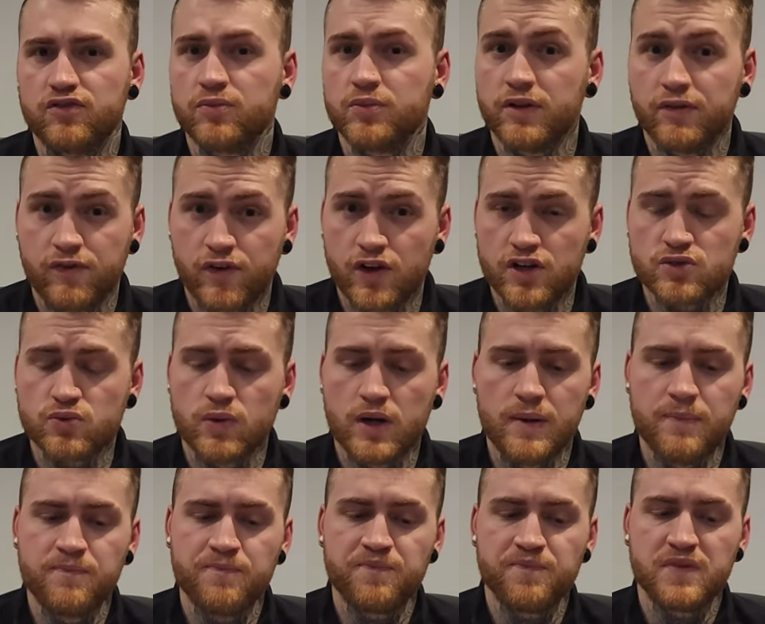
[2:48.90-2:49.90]
from the first
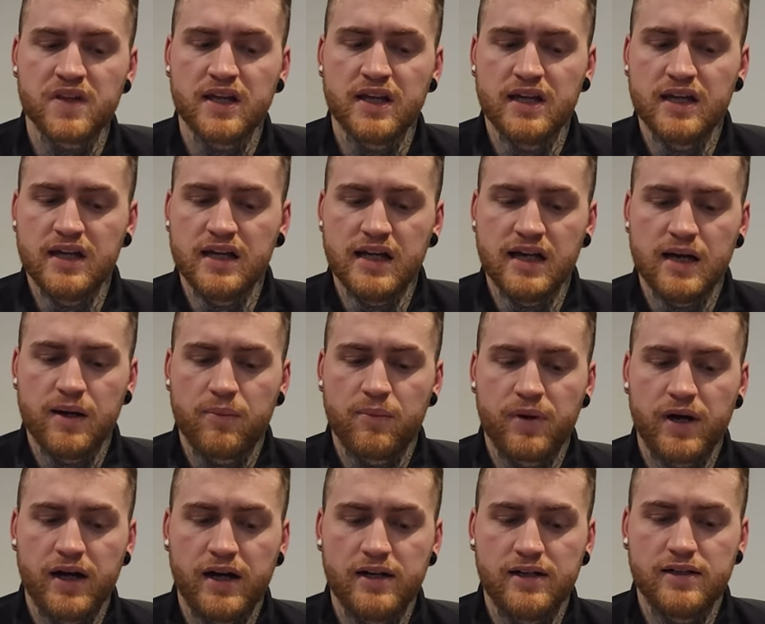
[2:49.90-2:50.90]
one,
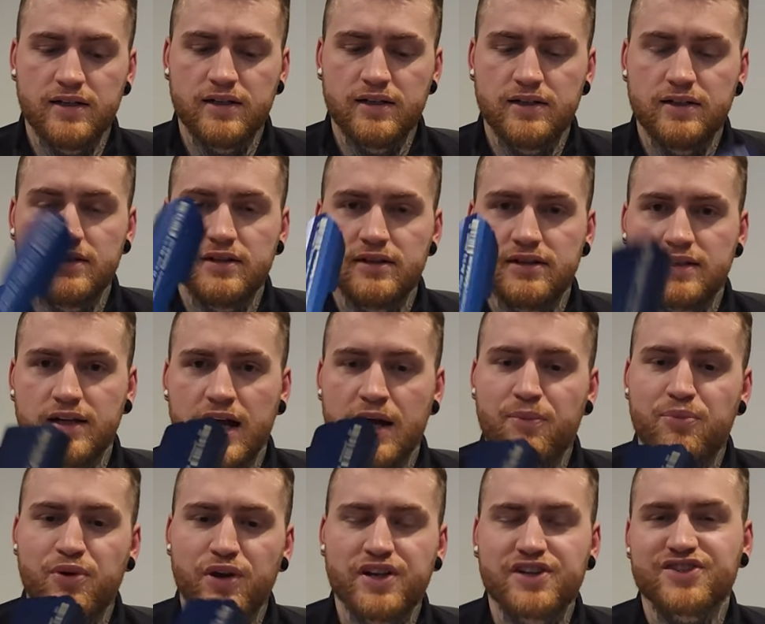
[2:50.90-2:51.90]
but I'm
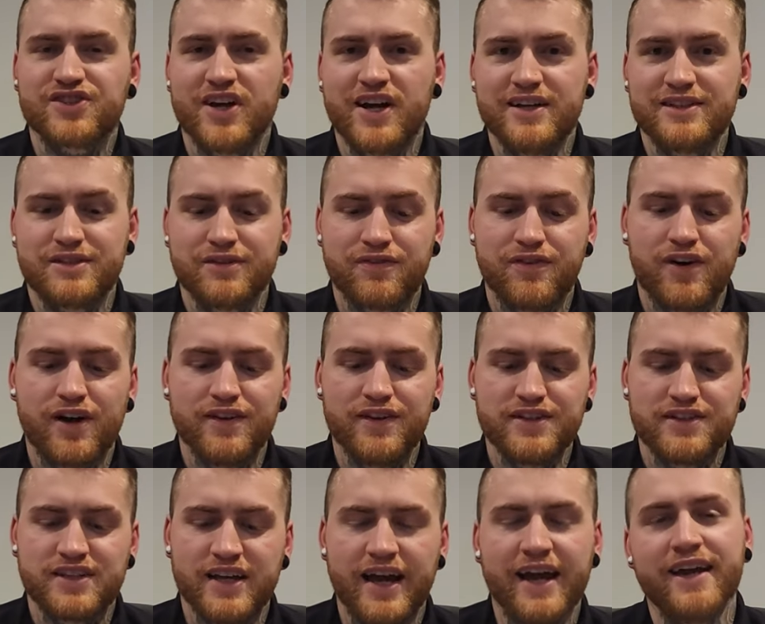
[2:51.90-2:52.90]
pretty excited to finally
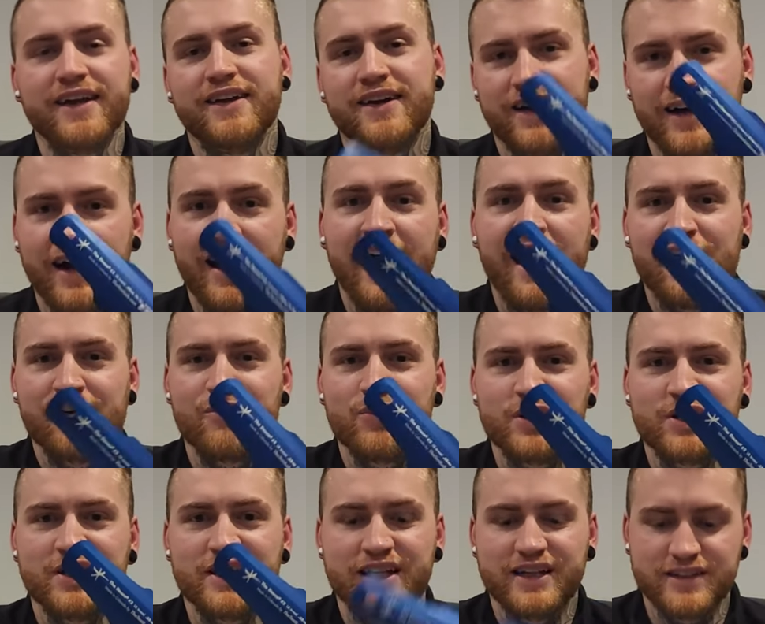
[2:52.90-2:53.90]
say I have
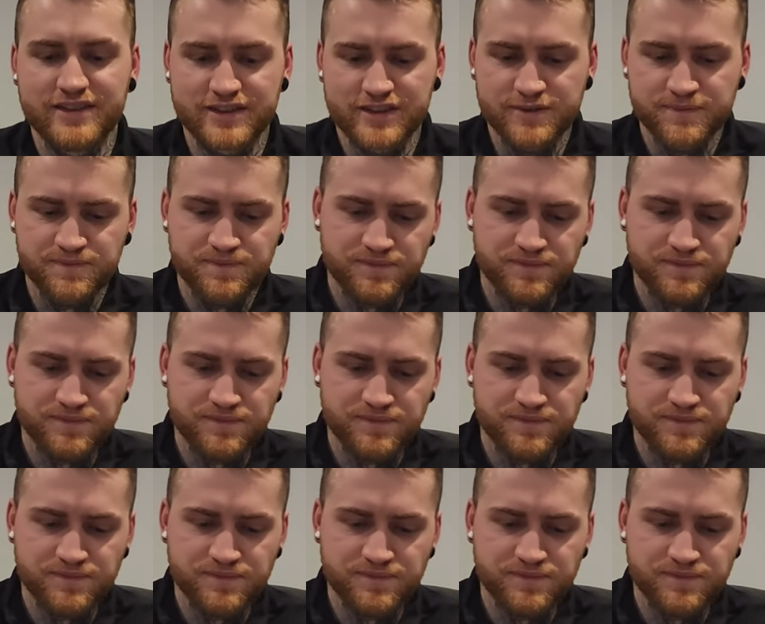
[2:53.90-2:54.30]
one of these.